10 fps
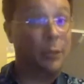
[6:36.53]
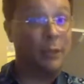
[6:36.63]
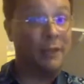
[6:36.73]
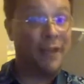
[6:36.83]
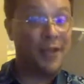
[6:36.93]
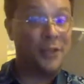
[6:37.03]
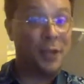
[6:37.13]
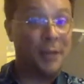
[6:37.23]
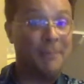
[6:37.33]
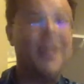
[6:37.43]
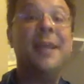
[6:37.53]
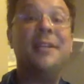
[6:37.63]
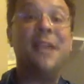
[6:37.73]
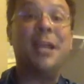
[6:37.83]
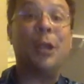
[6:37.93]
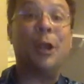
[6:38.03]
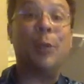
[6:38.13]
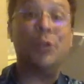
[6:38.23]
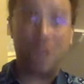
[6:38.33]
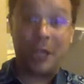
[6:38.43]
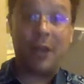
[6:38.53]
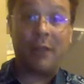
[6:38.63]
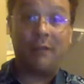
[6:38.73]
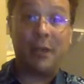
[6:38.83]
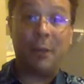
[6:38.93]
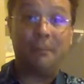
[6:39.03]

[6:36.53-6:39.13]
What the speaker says: really fast on it. Take care, and we'll see you in another video.